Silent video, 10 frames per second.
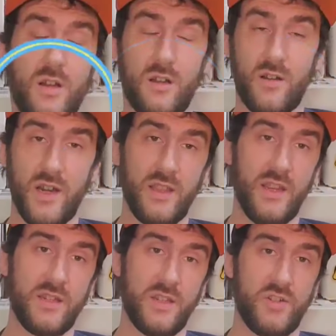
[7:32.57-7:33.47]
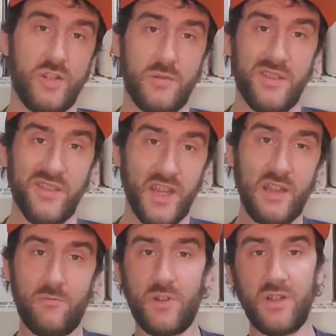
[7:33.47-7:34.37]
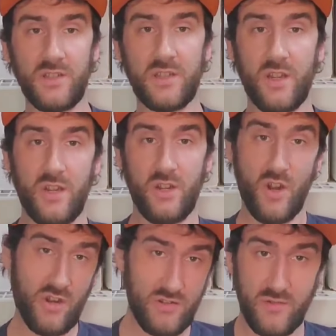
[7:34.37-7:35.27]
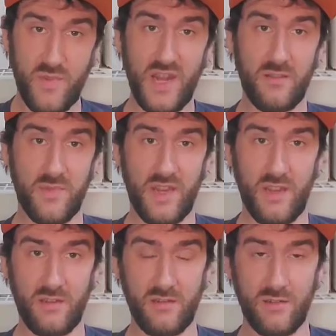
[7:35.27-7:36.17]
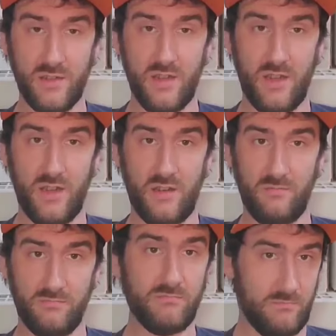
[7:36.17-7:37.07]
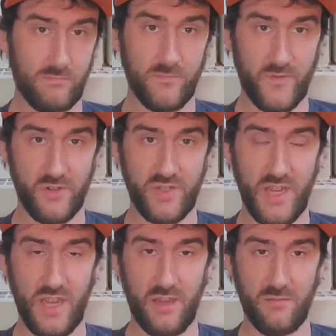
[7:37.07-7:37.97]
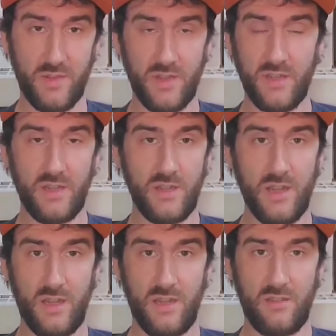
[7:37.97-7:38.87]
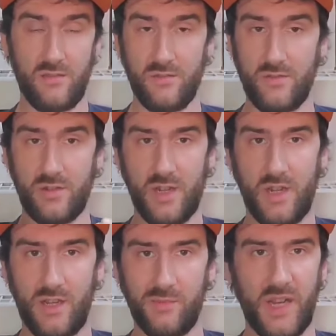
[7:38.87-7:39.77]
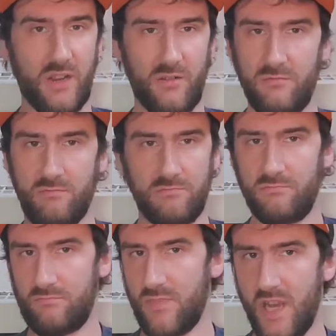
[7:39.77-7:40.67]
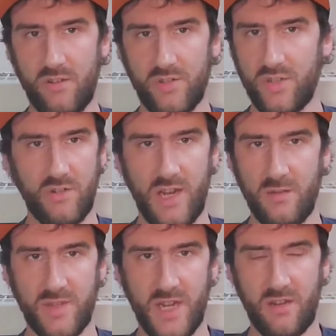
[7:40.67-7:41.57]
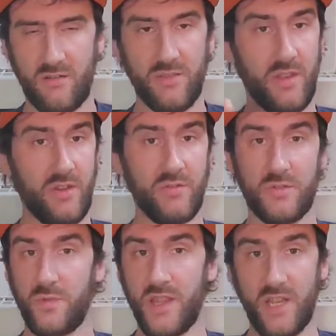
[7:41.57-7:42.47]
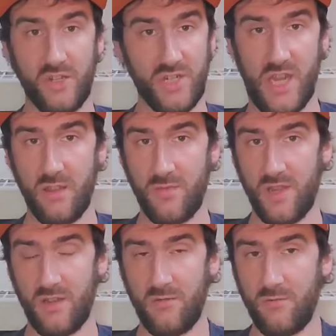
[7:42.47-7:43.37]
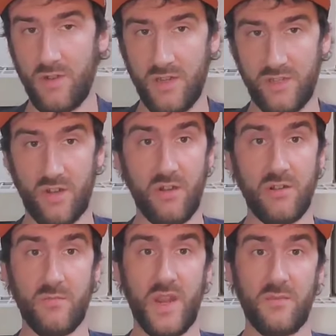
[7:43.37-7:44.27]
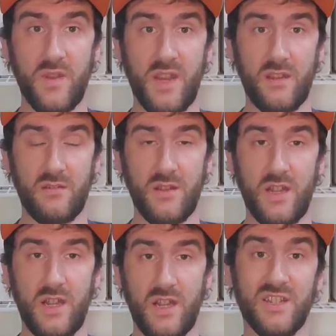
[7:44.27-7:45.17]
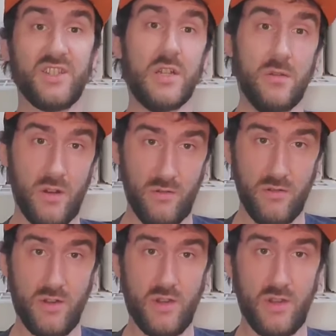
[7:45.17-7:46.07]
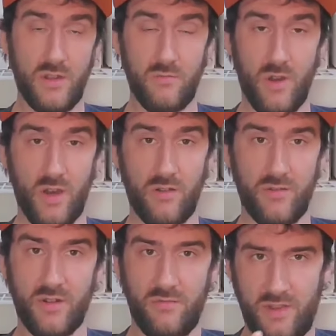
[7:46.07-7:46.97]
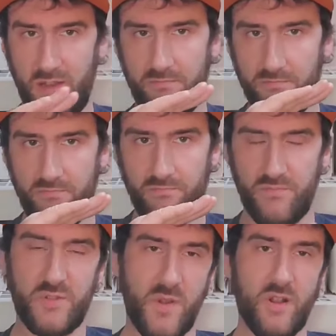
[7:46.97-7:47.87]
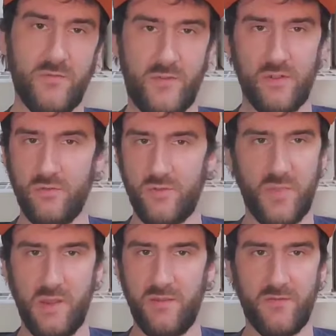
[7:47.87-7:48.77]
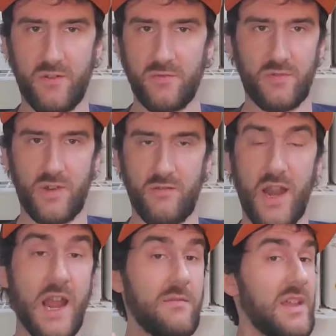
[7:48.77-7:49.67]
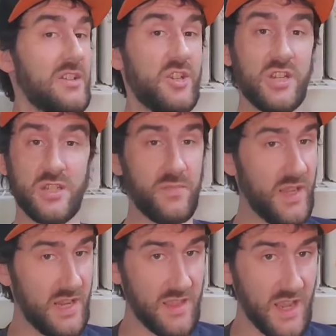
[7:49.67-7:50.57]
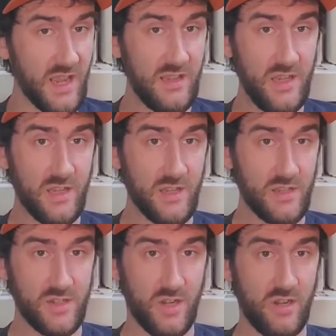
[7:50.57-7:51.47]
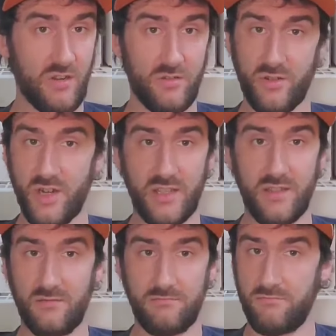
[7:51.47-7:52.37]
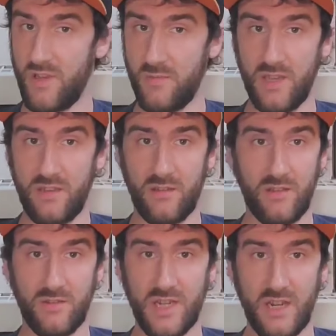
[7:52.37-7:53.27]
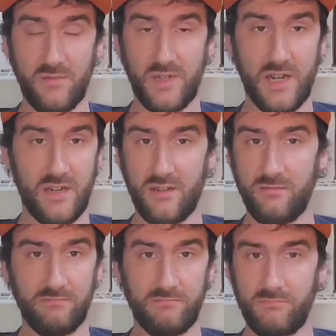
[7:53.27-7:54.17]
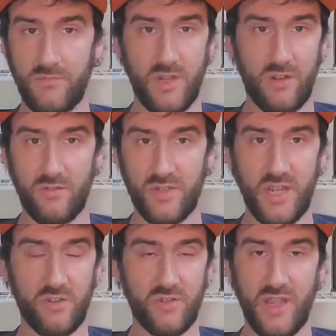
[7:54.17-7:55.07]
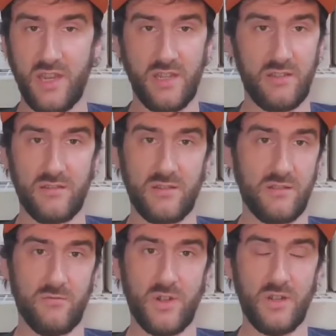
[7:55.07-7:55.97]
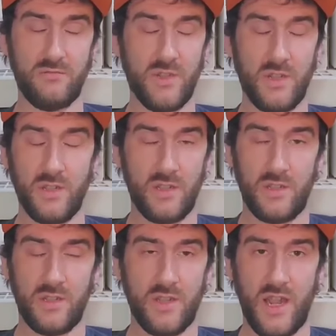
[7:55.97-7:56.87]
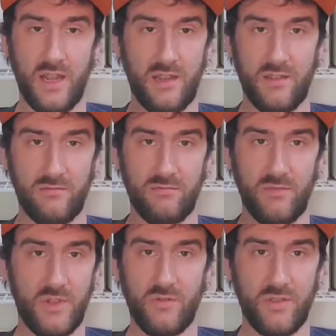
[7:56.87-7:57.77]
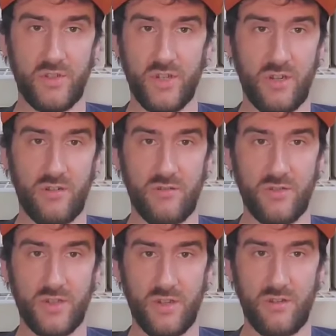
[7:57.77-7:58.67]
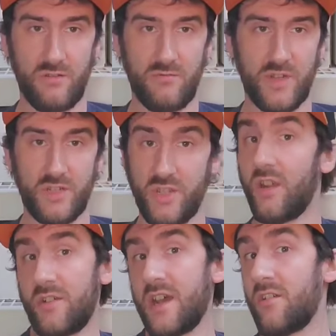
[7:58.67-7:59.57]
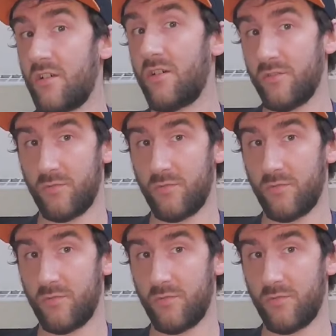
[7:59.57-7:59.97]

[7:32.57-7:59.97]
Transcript: All right, ladies and gentlemen, that was Garten of Banban, first game, and there's about 8 or so games out. The newest one that just came out was Garten of Banban 0, where they're like smaller forms, baby forms, or whatever. I haven't had a chance to play that, so you're gonna have to give me a little time to kind of, you know, schedule that into what I can do on the show. So much later down on